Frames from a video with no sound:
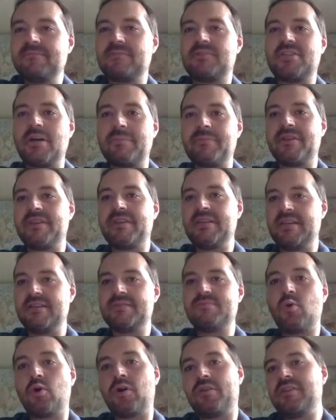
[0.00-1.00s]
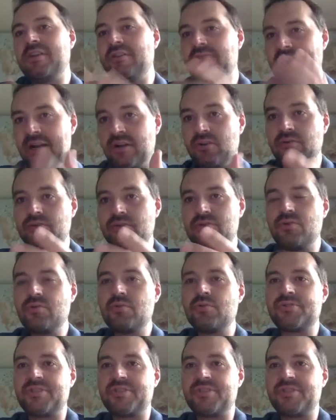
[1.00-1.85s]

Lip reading: some of these more theoretical tools